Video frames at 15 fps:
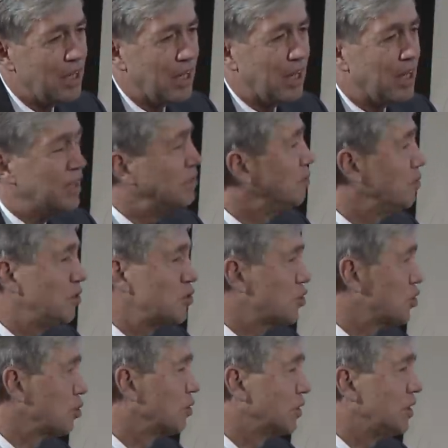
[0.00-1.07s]
And
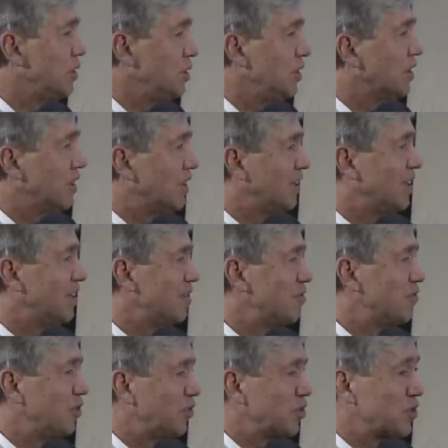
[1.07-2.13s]
surely uh,
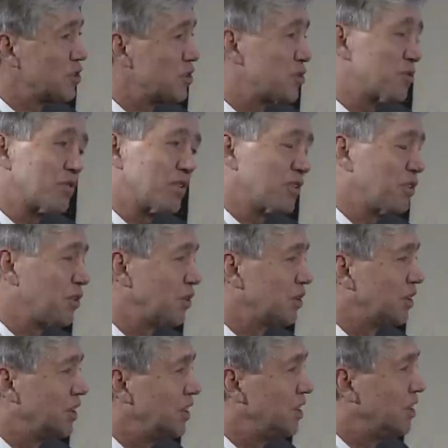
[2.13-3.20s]
physicians
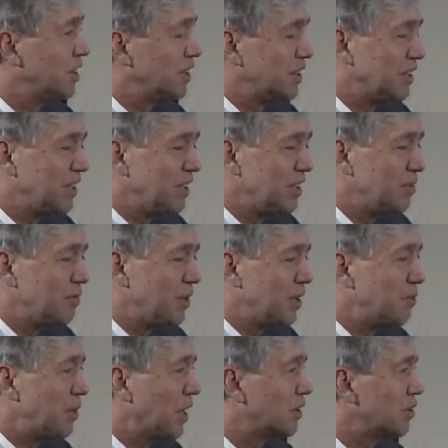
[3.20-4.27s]
currently uh, in,
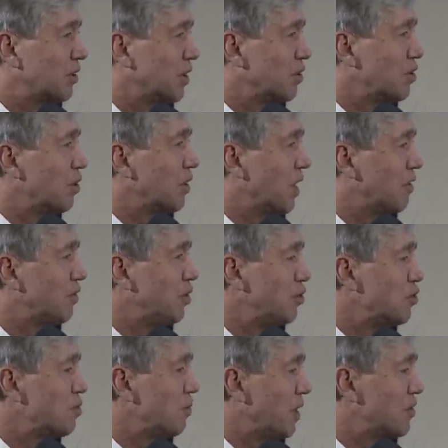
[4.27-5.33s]
in medical care don't have
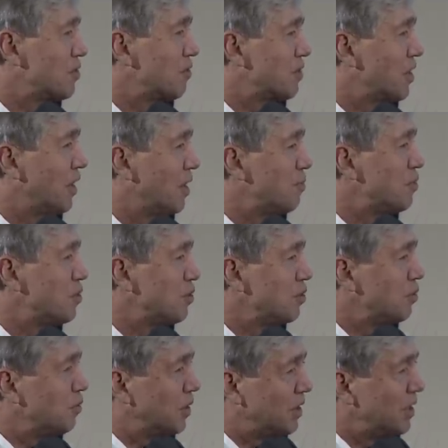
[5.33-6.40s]
huge amounts of time
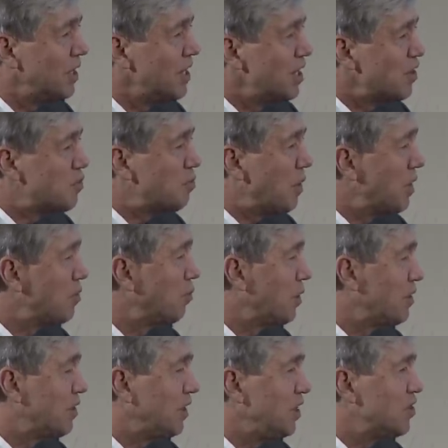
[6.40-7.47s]
to uh, spend
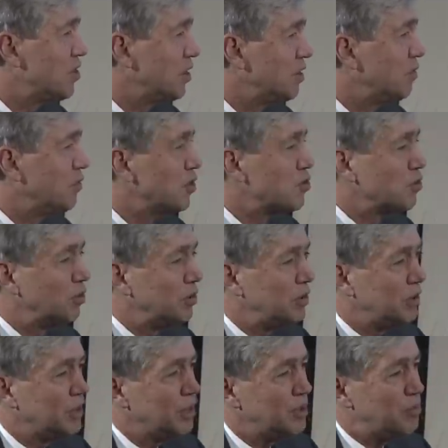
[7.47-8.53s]
with each
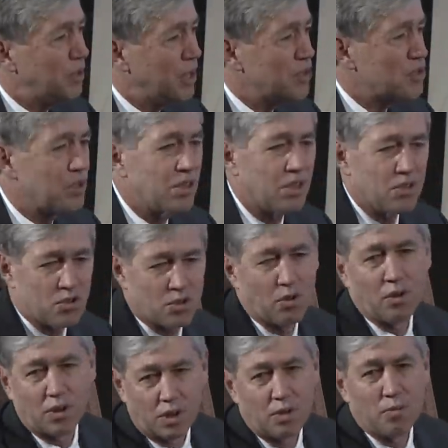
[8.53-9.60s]
individual uh, patient. And so
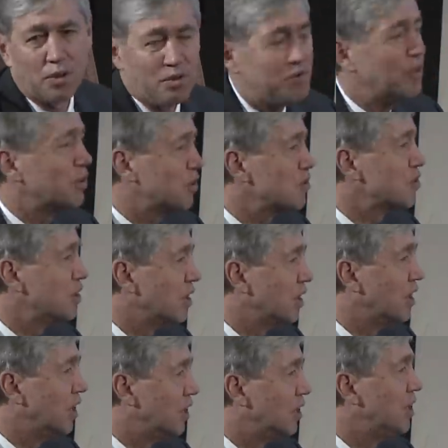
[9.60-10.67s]
they're going to be
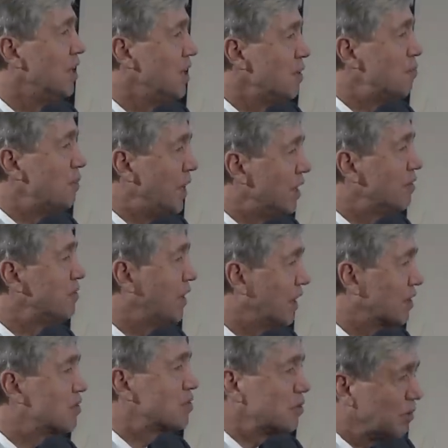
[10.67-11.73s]
focusing on main
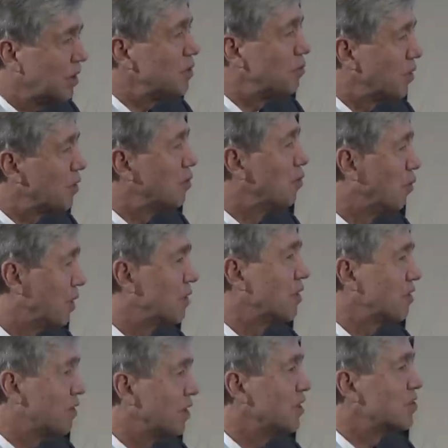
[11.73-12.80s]
effects, right? What are, what are the
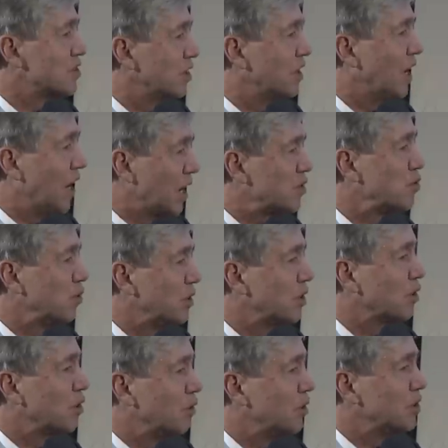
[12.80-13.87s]
things that actually are
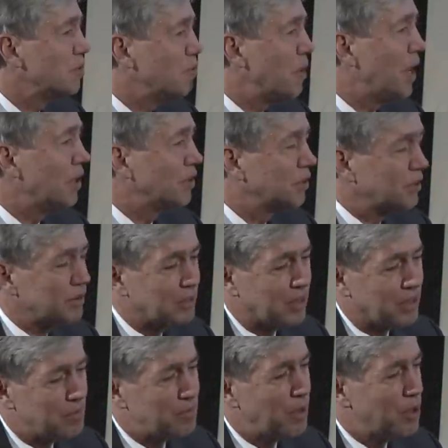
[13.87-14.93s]
going to matter
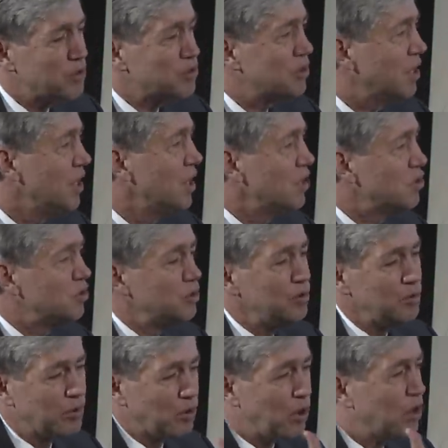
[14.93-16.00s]
uh, most to
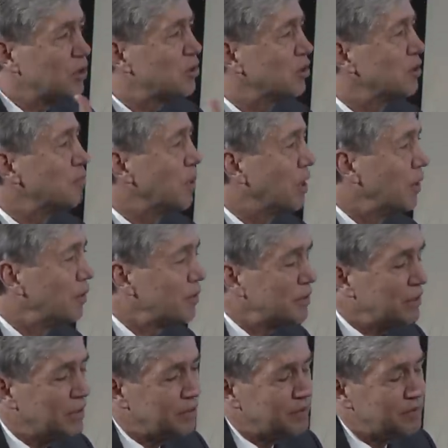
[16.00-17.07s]
long-term health
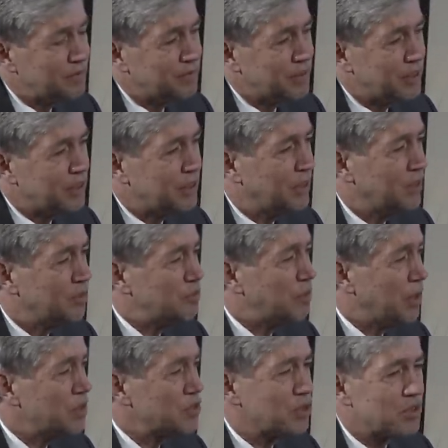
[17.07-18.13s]
of, uh, of
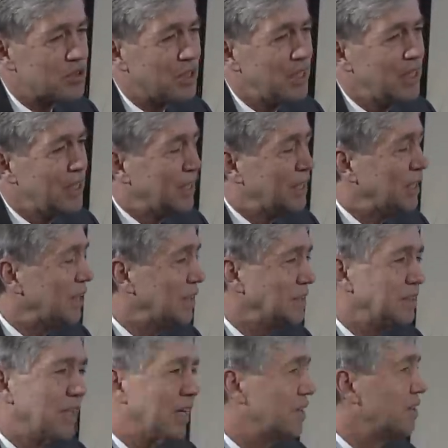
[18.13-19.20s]
patients?
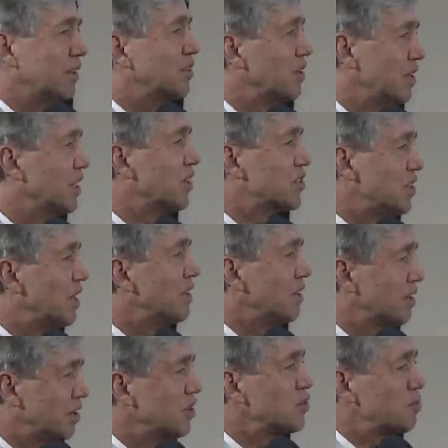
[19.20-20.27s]
And I think to the extent
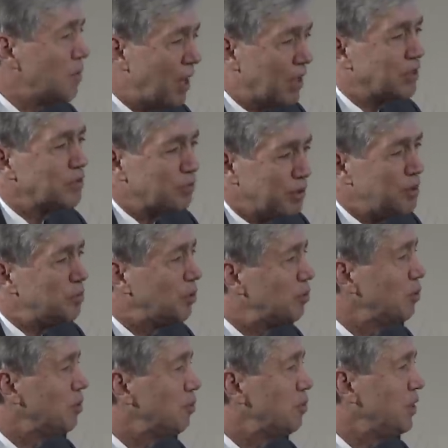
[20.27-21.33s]
that things matter, people
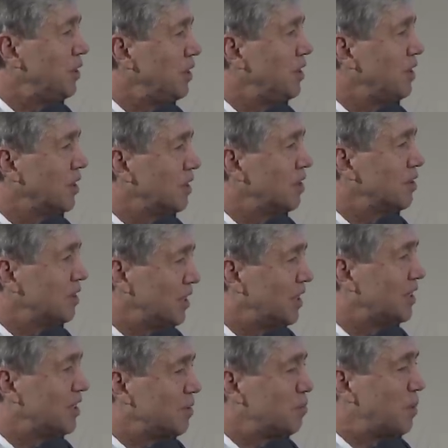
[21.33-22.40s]
will be uh,
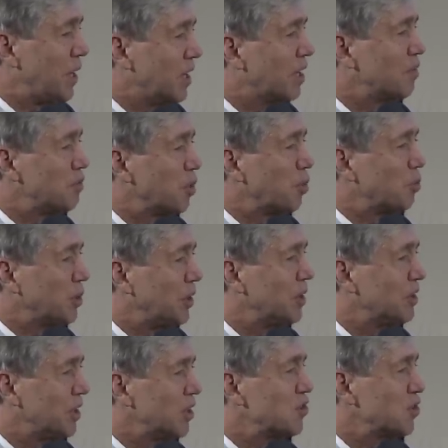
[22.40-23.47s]
uh, paying appropriate
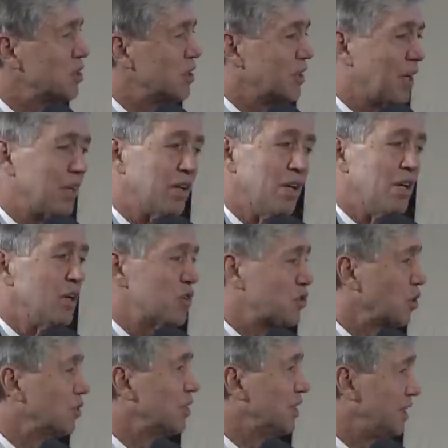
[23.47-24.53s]
attention to that.
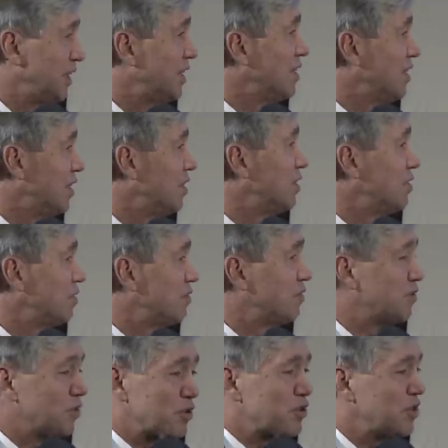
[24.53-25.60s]
Certainly in the
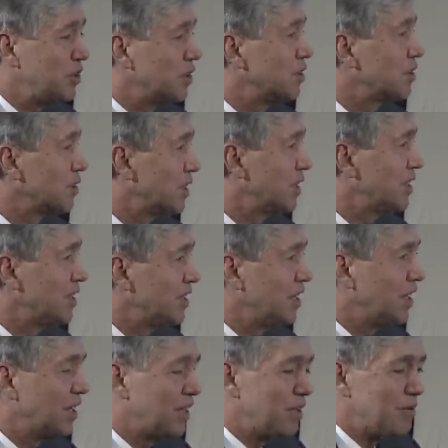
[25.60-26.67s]
first year
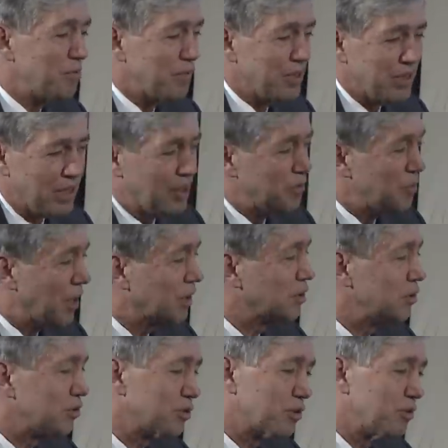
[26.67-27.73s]
uh, uh Yale
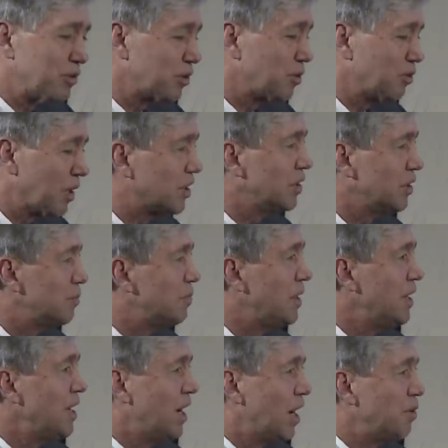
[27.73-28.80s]
Medical School curriculum,
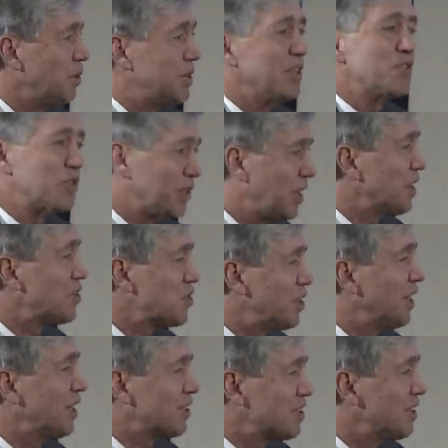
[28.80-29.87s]
uh, we teach a lot of
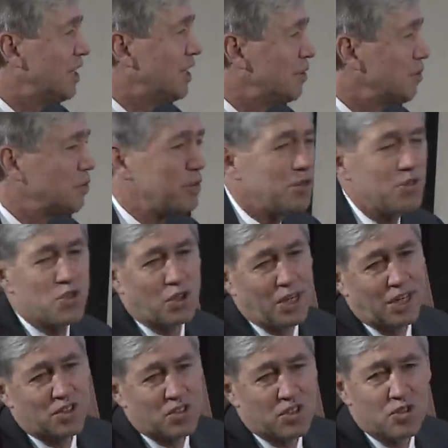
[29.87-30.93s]
genetics now.
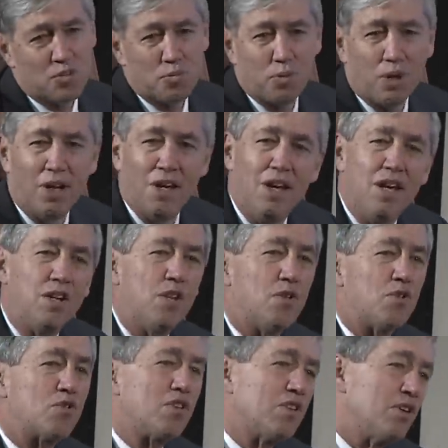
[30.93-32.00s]
Genetics is, you know,
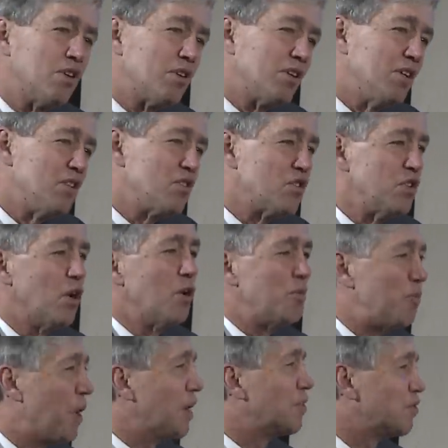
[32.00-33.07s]
there's, there is no
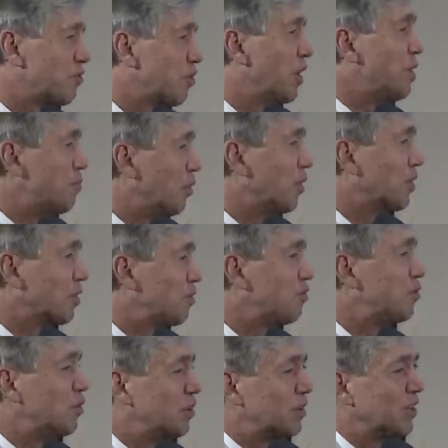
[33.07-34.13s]
better framework
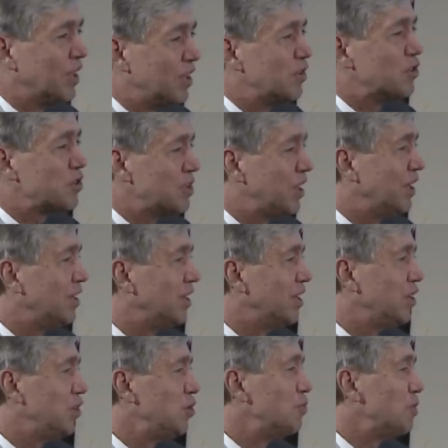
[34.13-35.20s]
for
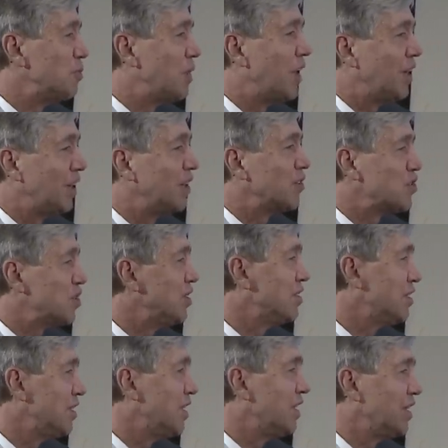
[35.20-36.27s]
understanding human biology
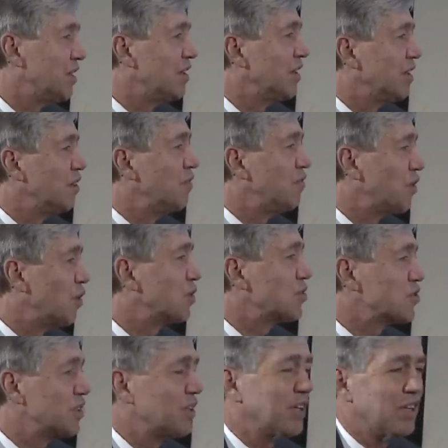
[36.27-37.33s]
today than
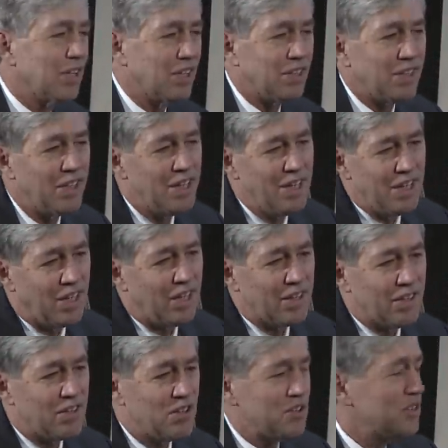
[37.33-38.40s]
focusing on uh,
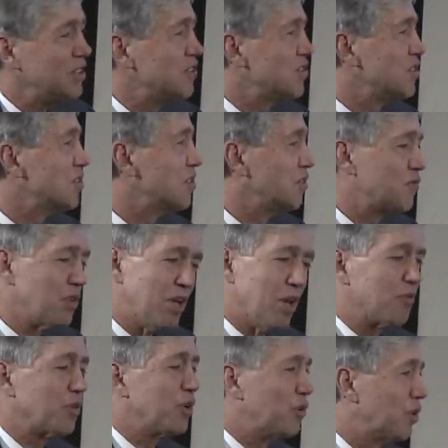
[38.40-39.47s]
the diseases of
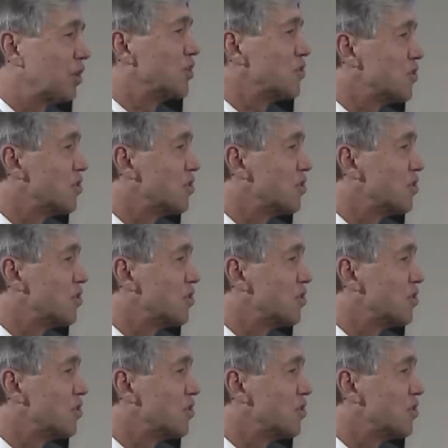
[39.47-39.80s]
every organ